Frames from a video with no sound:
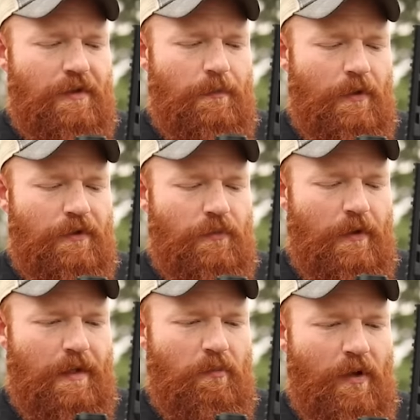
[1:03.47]
of experience
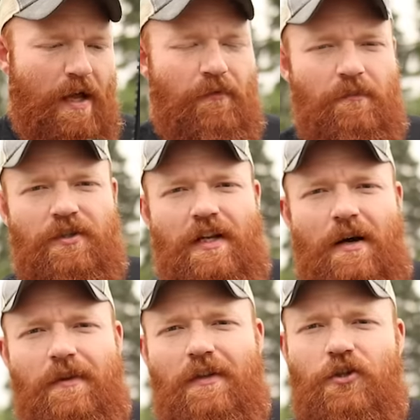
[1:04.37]
with the platform, just
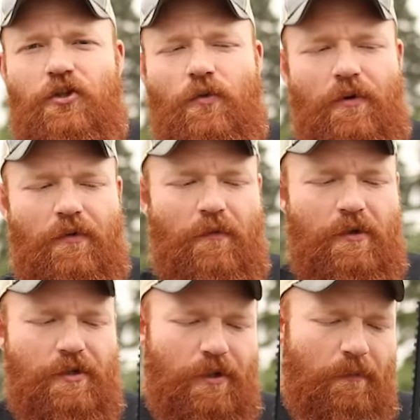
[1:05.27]
not with the shorter
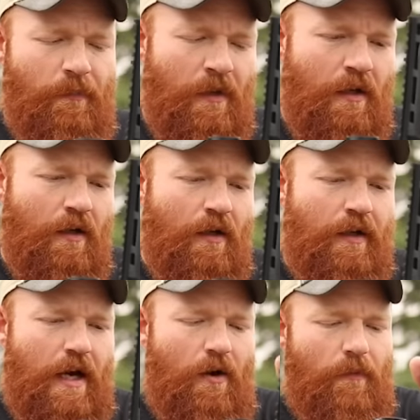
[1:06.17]
version.
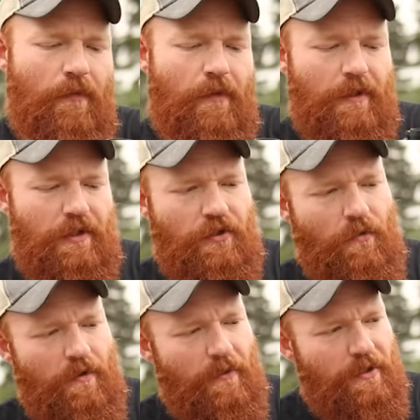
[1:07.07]
Now, with the
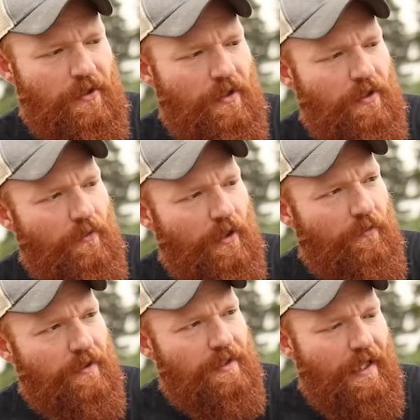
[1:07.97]
shorter version, you are
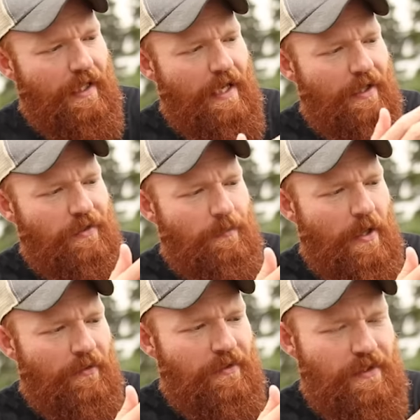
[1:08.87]
going to get an 8 inch
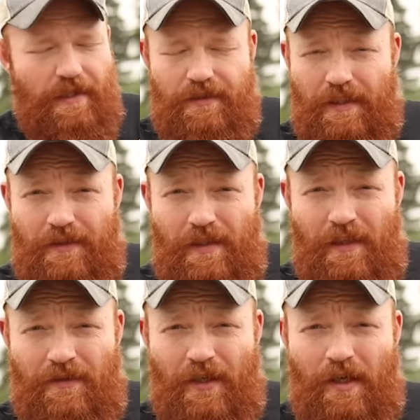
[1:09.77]
barrel instead of the
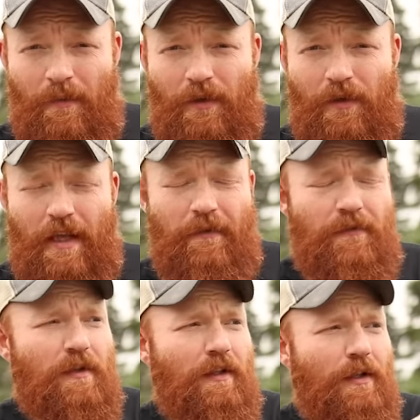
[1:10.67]
16, so you're going to get a little,
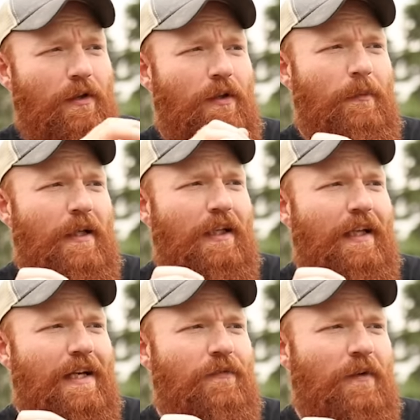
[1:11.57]
less, little bit less